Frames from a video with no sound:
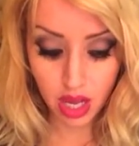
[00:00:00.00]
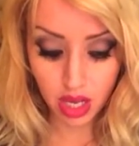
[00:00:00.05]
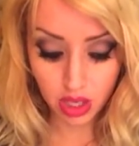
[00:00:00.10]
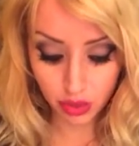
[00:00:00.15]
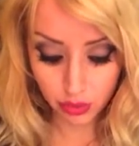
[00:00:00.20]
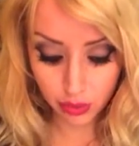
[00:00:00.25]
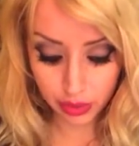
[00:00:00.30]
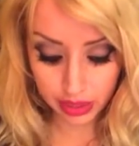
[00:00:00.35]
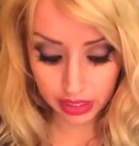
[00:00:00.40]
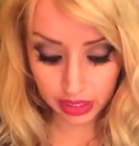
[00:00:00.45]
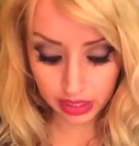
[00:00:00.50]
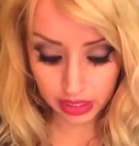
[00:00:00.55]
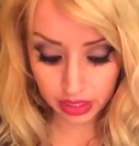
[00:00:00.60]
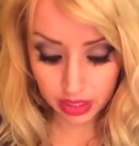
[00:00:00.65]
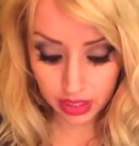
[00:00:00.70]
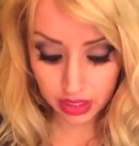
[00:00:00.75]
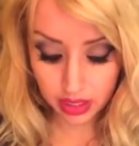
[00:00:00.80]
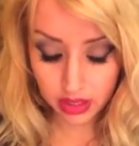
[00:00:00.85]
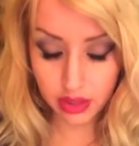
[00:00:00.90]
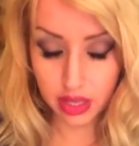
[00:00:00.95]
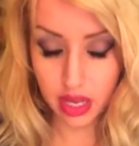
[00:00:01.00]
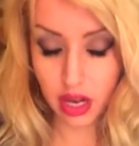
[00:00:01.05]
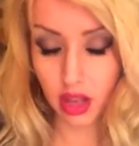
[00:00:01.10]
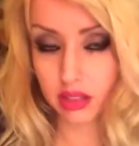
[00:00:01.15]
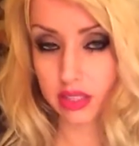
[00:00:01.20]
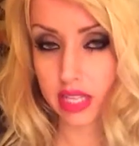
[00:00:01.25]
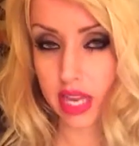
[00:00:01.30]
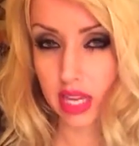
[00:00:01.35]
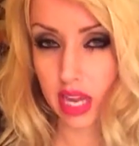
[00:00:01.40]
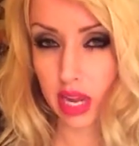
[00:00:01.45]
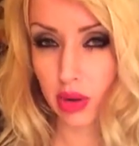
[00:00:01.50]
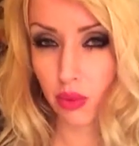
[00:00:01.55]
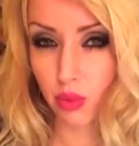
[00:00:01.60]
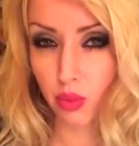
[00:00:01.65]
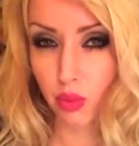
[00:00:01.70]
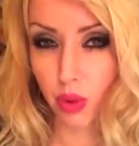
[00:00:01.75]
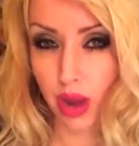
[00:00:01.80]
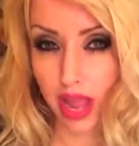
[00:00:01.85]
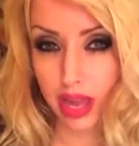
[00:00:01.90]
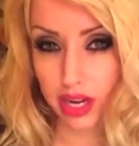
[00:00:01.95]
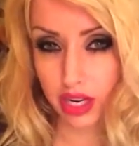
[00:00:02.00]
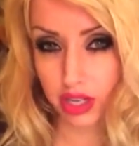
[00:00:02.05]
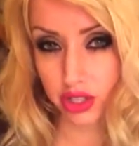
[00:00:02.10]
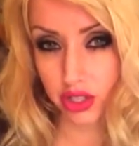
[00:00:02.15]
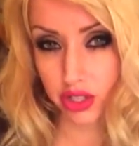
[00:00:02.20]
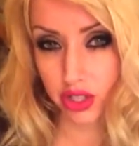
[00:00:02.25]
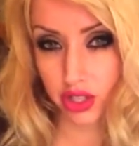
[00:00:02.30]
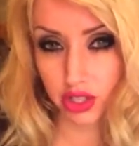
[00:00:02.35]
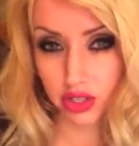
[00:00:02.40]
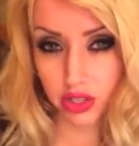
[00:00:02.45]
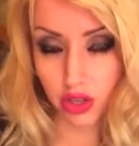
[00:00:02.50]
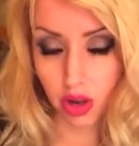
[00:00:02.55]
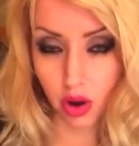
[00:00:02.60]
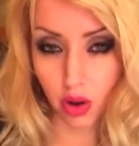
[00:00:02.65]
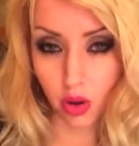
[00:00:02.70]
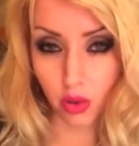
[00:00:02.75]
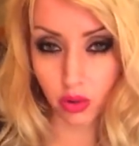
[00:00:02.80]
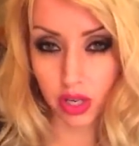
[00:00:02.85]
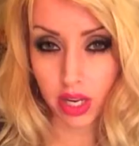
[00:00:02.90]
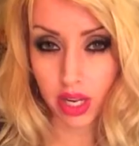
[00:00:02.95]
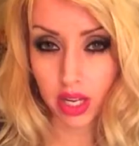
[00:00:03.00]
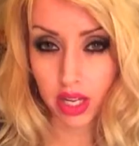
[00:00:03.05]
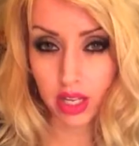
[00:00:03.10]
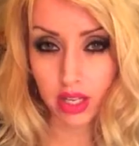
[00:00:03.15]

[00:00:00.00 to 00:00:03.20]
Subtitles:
green, then I'll take a reddish tone.